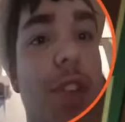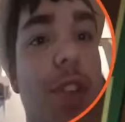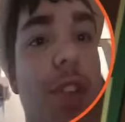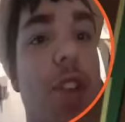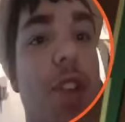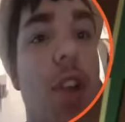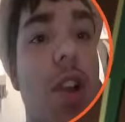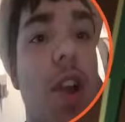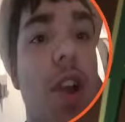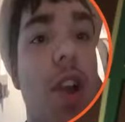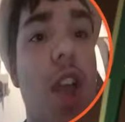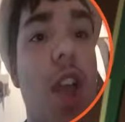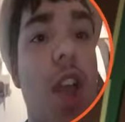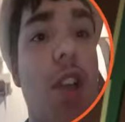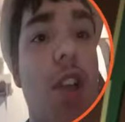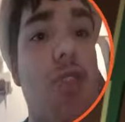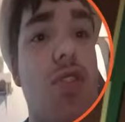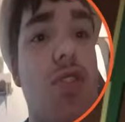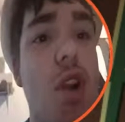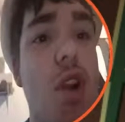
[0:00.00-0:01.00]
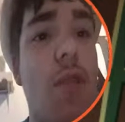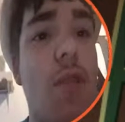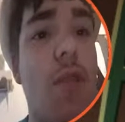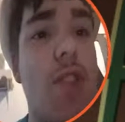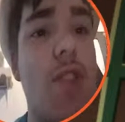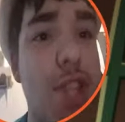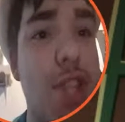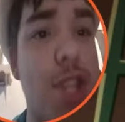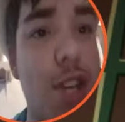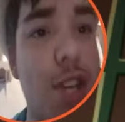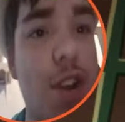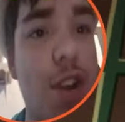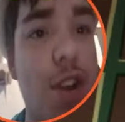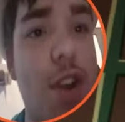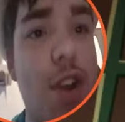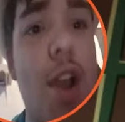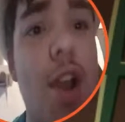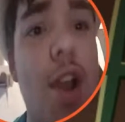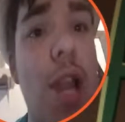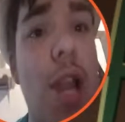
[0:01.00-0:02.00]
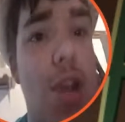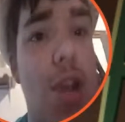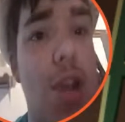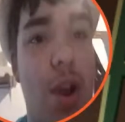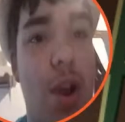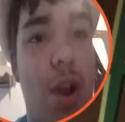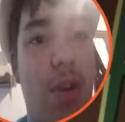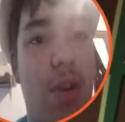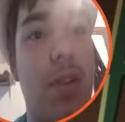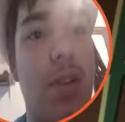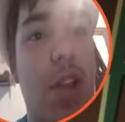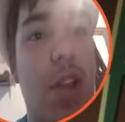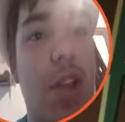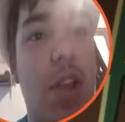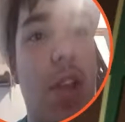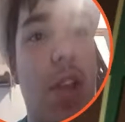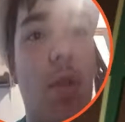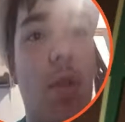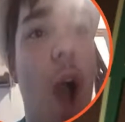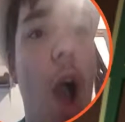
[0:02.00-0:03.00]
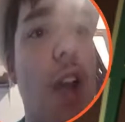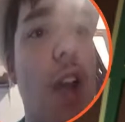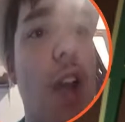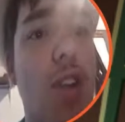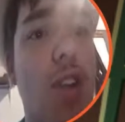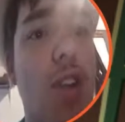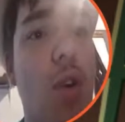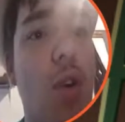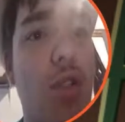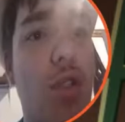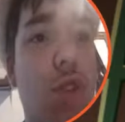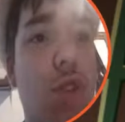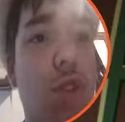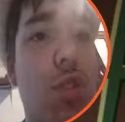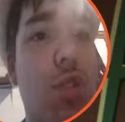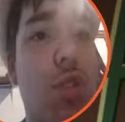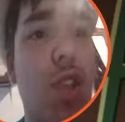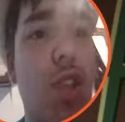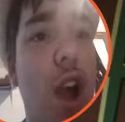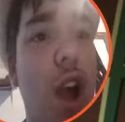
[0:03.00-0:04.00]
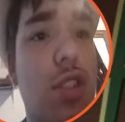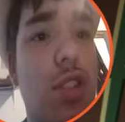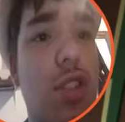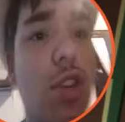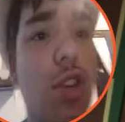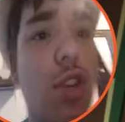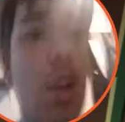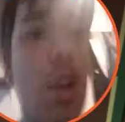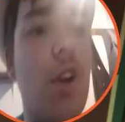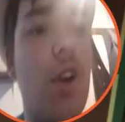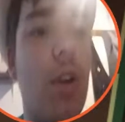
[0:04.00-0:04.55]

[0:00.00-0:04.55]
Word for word: A girl visited earlier. Why don't you talk to her?